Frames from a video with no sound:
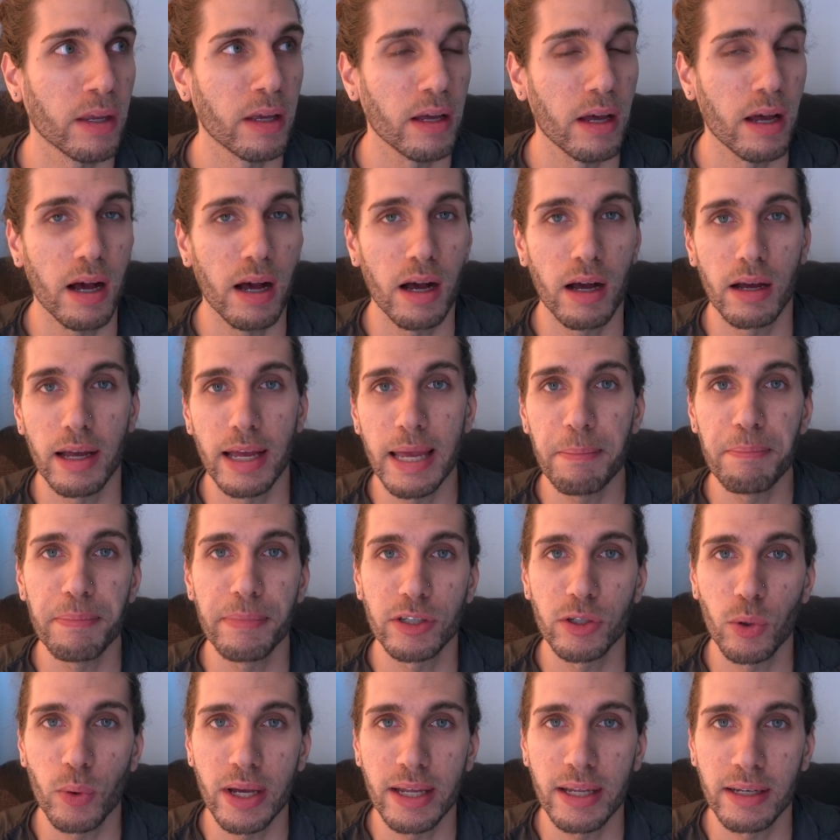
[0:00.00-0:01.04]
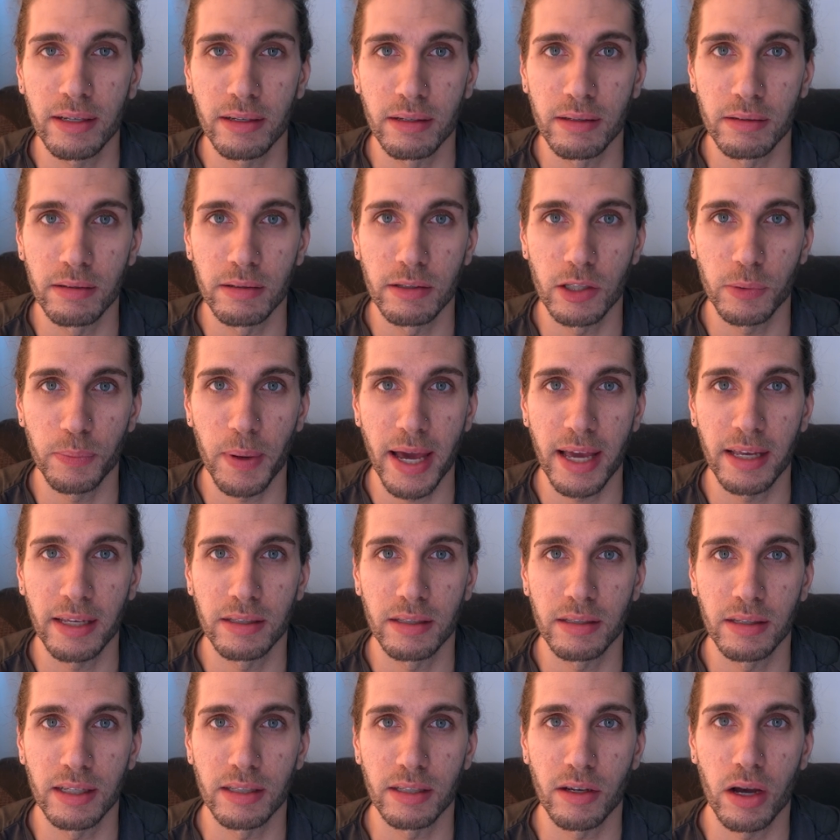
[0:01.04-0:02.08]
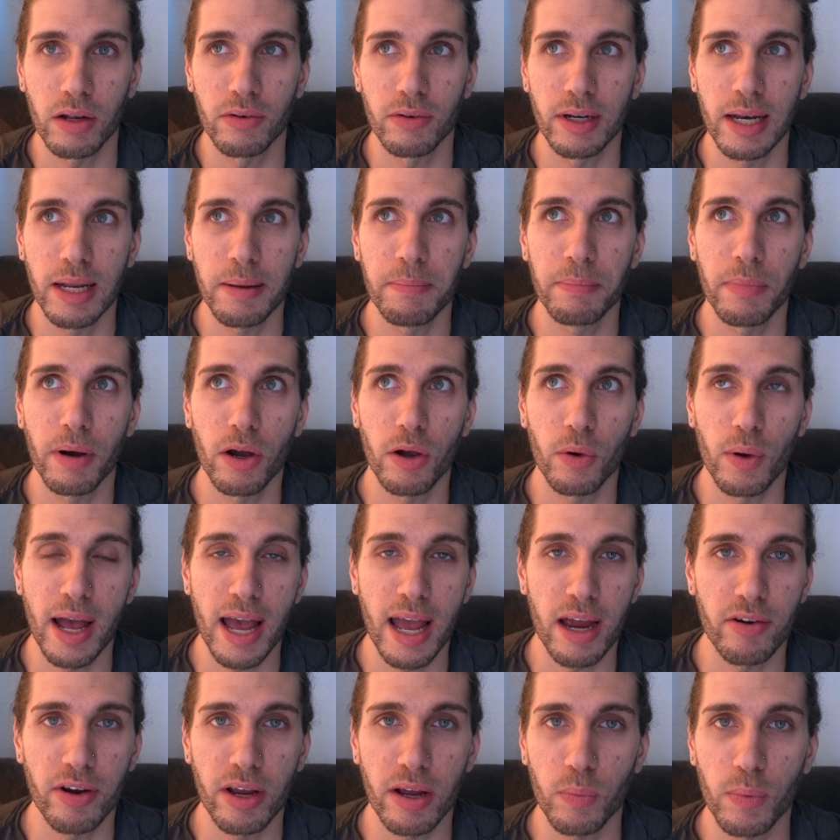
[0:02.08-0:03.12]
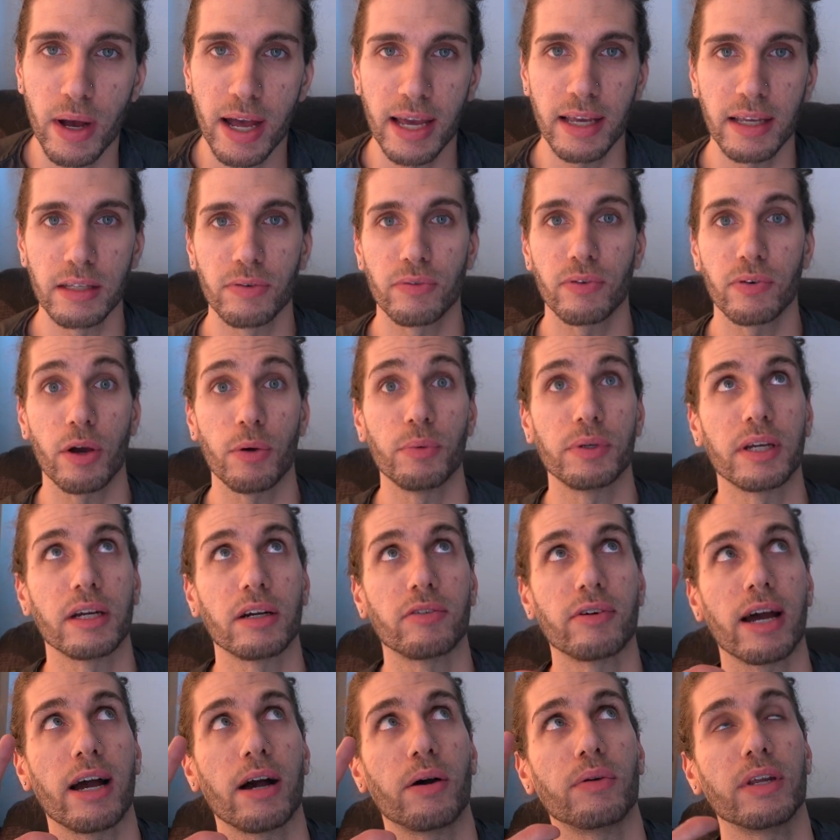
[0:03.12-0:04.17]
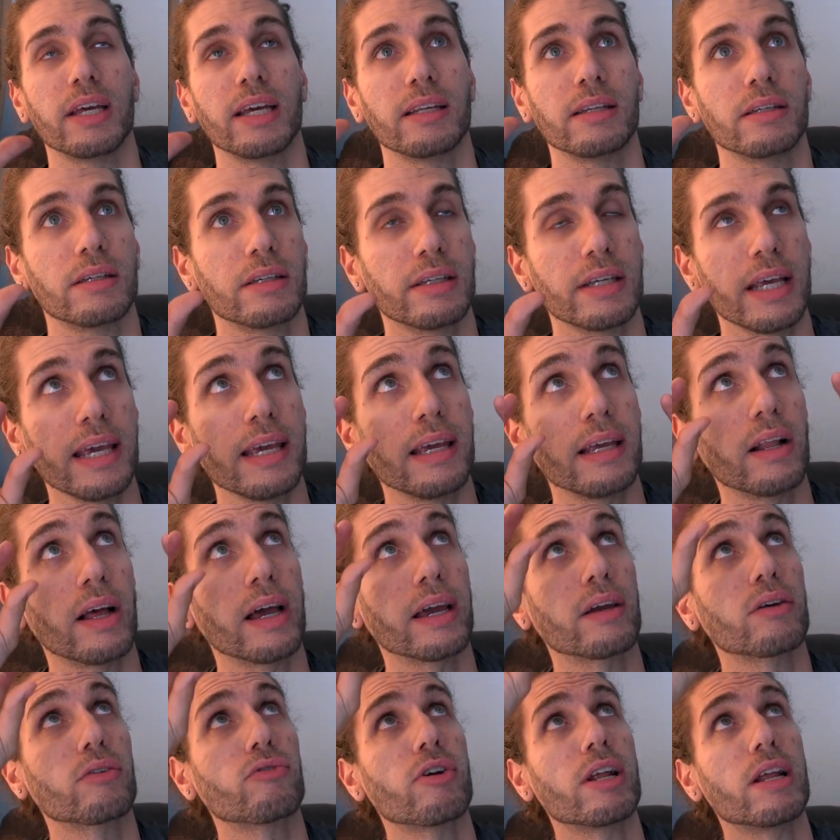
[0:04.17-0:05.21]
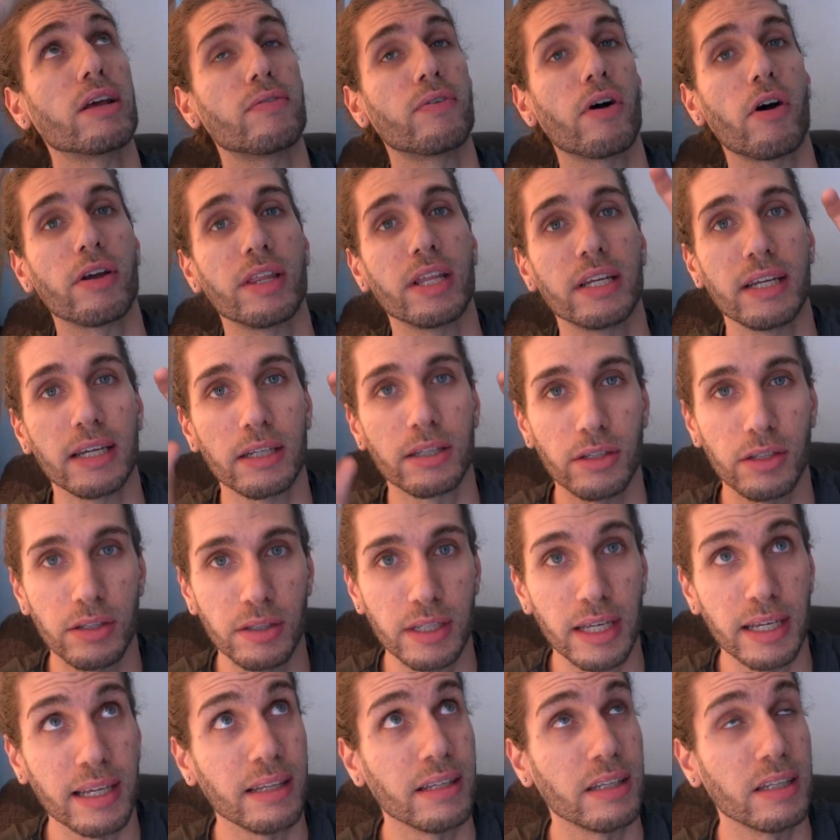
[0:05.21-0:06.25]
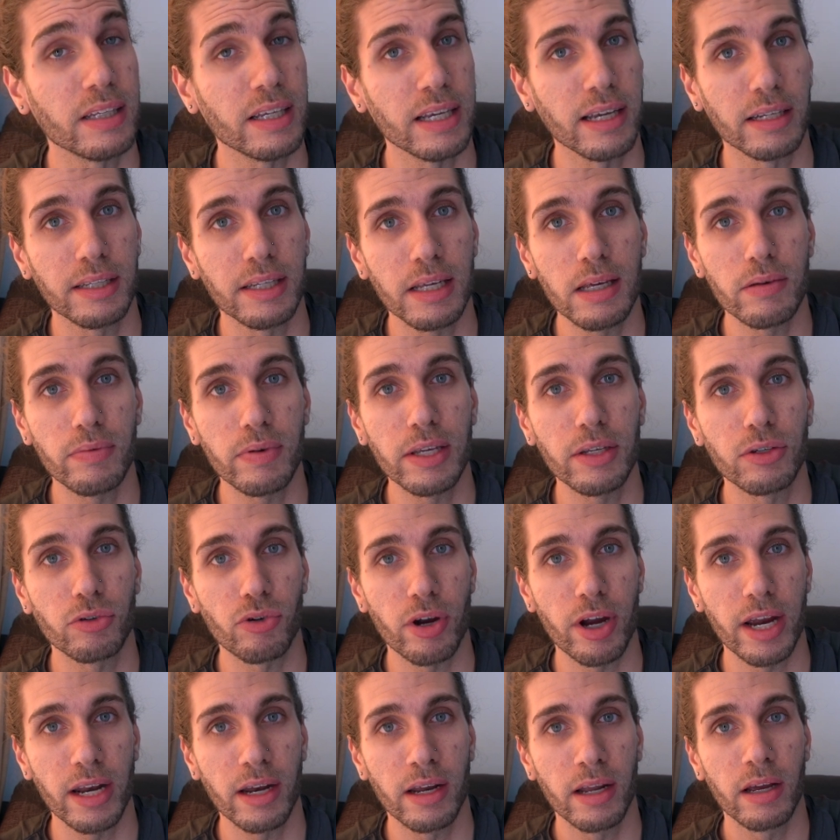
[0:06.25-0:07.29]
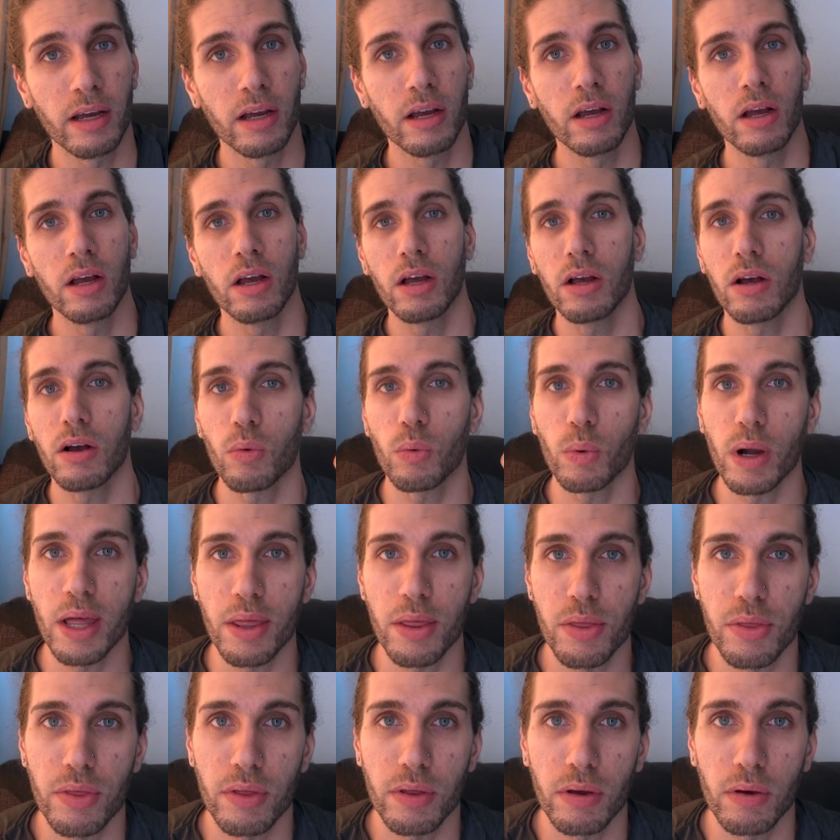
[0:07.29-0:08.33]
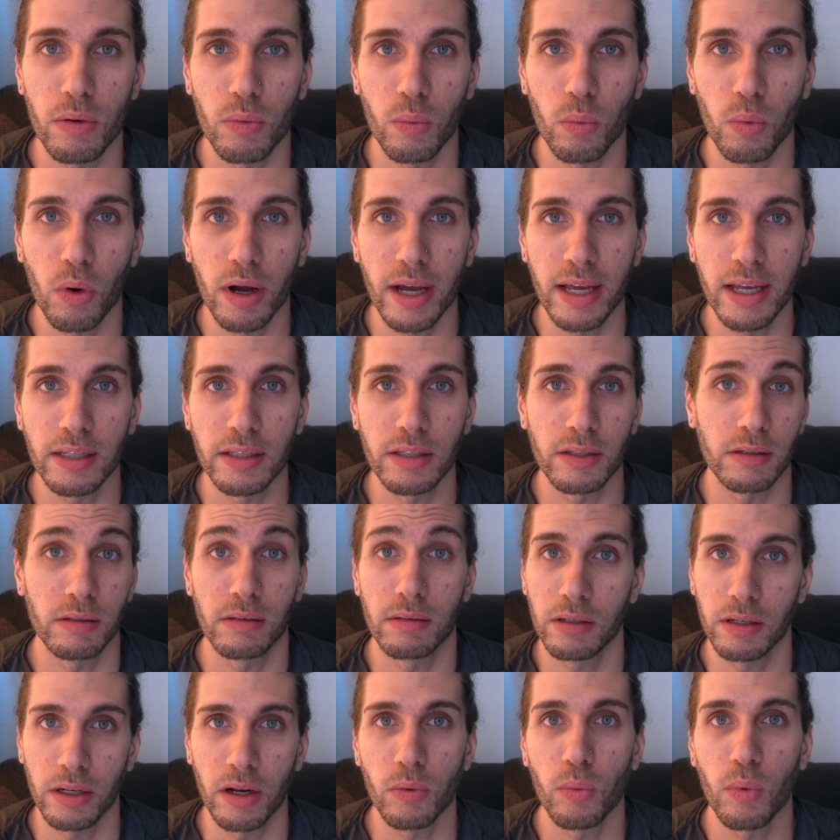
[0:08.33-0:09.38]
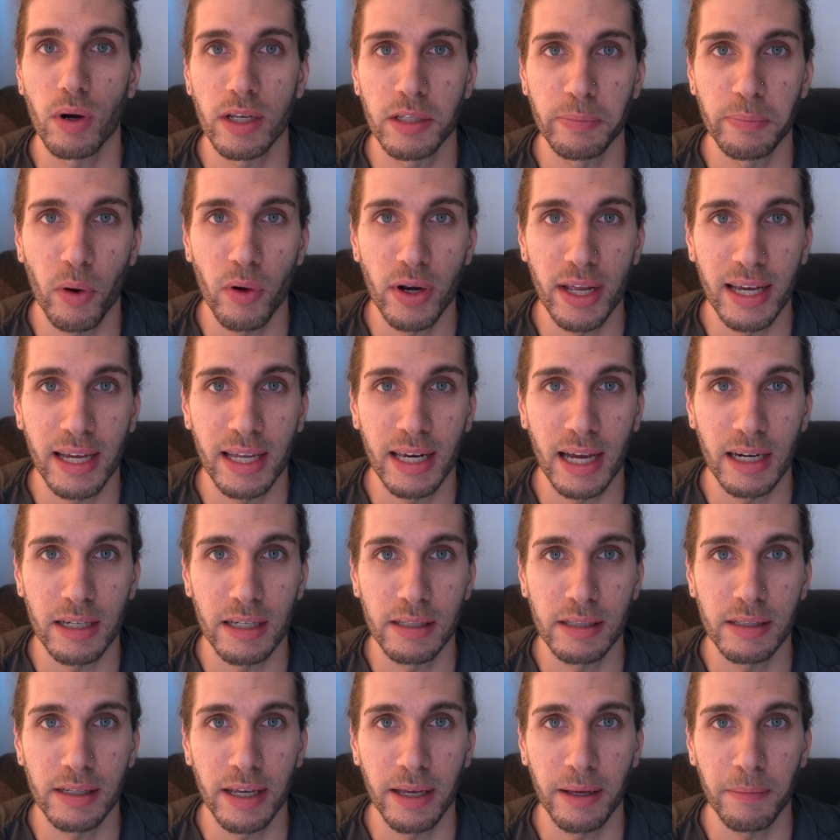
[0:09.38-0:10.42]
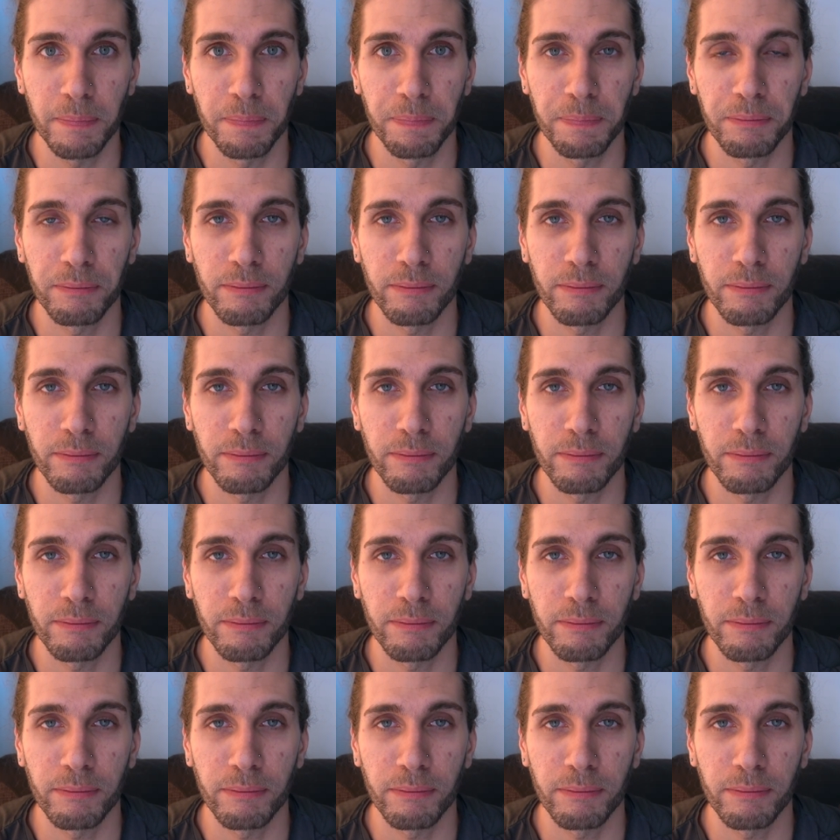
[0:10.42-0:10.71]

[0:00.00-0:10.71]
uh, in between space, this kind of limbo area where he's floating around. He can see like really far in the distance. He can see a TV screen with what is you know what his body can actually see.